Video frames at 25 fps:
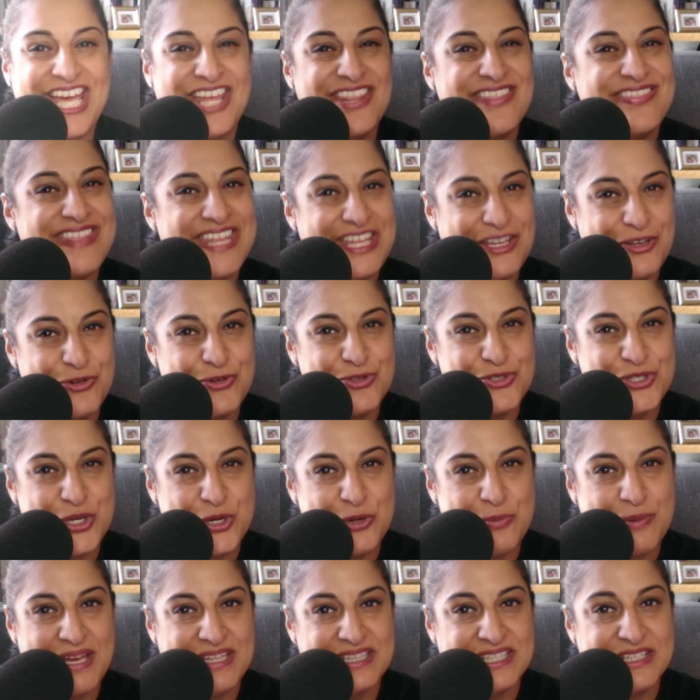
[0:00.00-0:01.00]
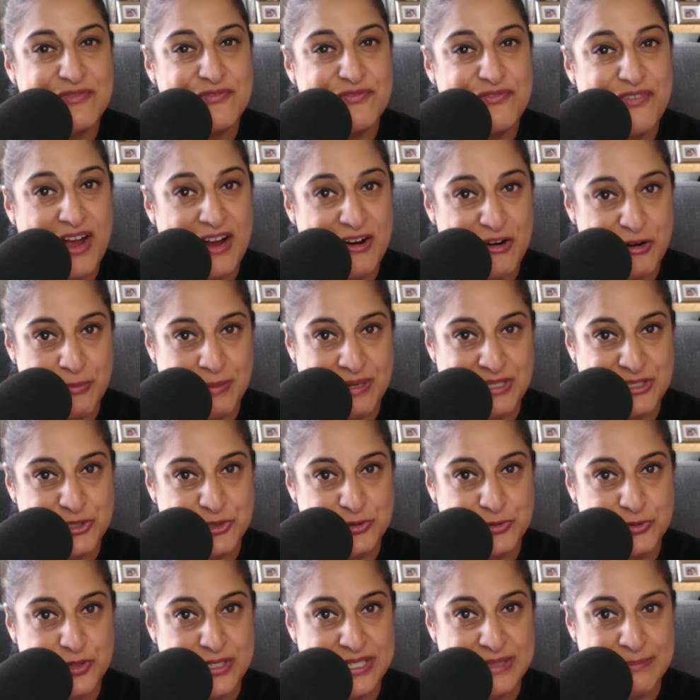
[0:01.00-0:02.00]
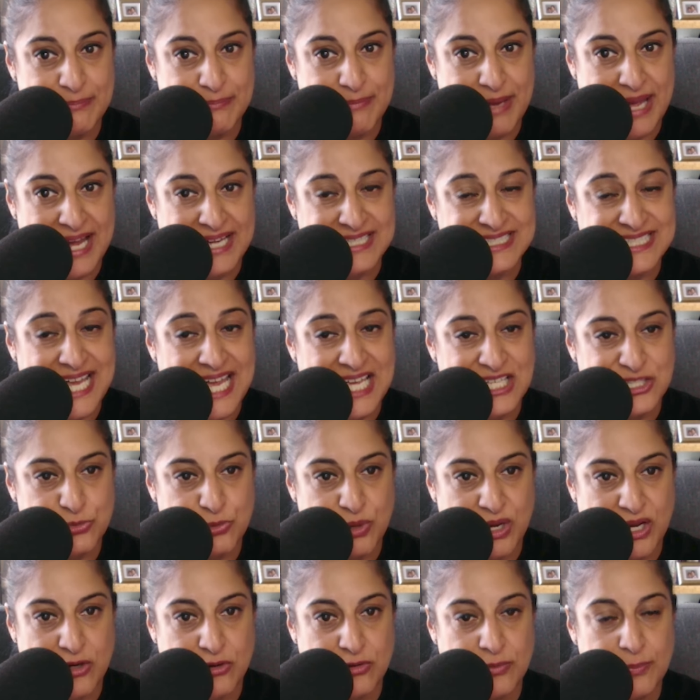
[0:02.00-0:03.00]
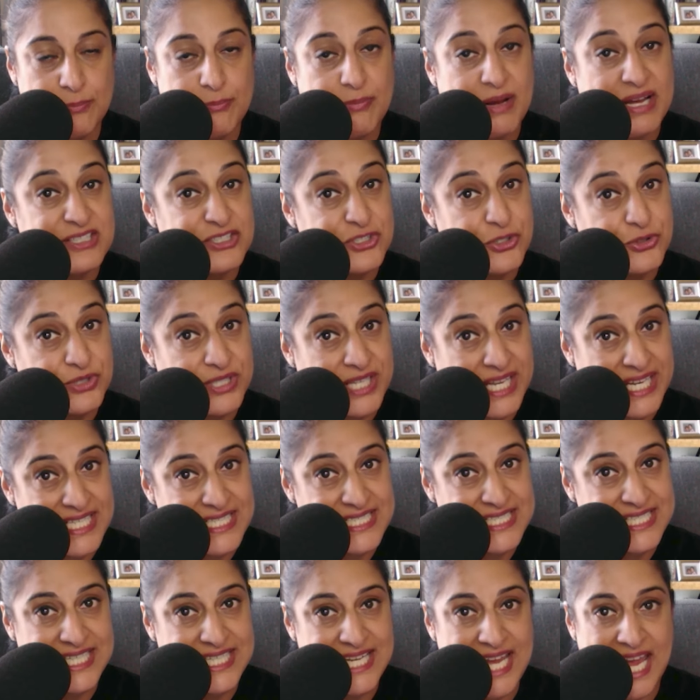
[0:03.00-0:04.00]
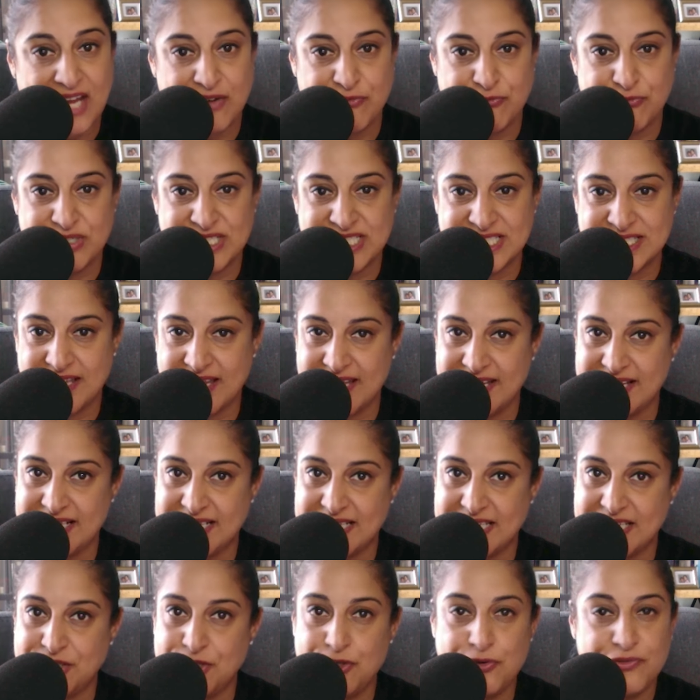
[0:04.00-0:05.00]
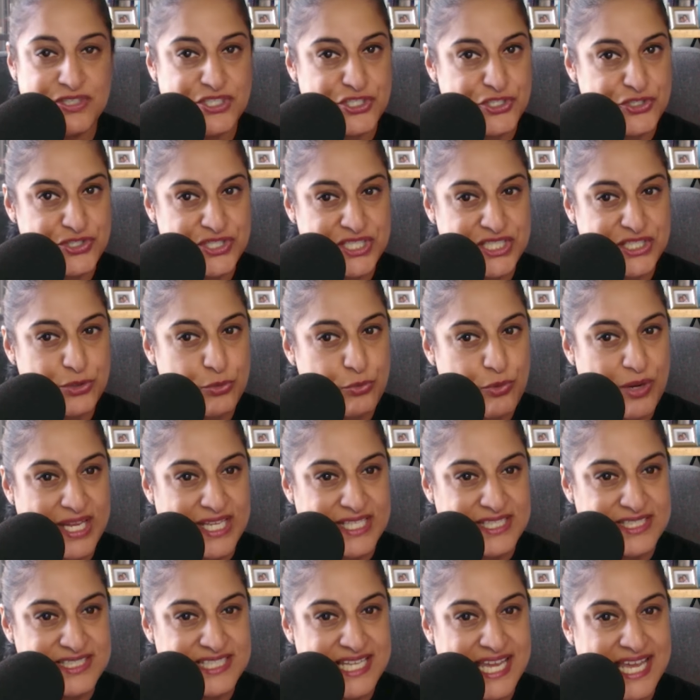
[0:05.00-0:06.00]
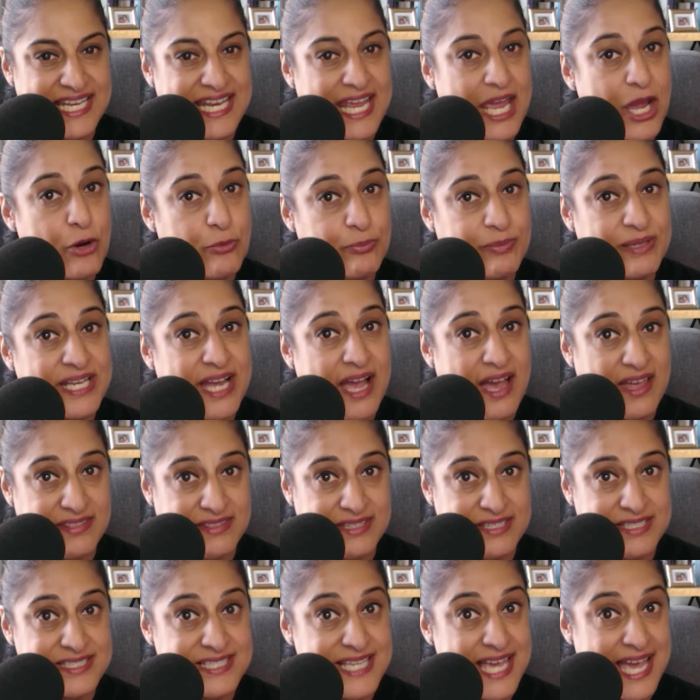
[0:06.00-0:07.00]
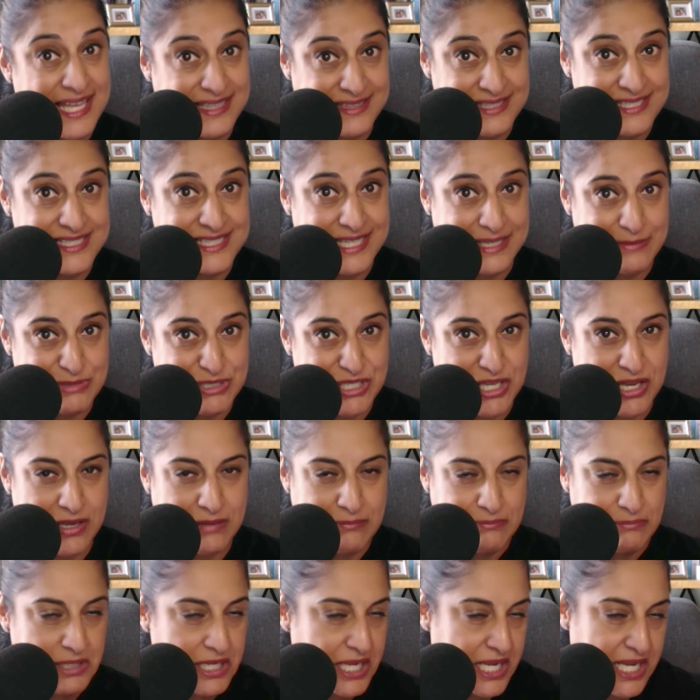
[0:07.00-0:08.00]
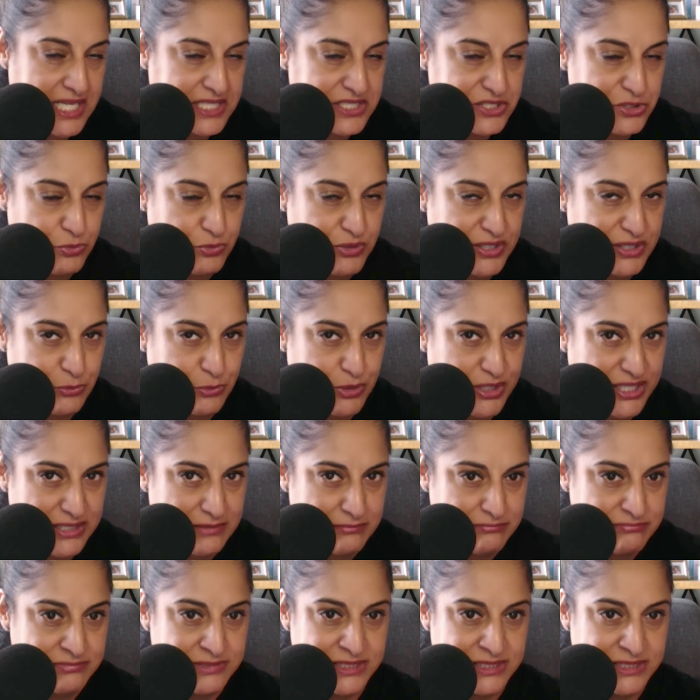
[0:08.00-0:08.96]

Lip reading: Think also about the environmental impact as well. By donating and recycling, you're reducing the waste and helping others at the same time. It's a win-win.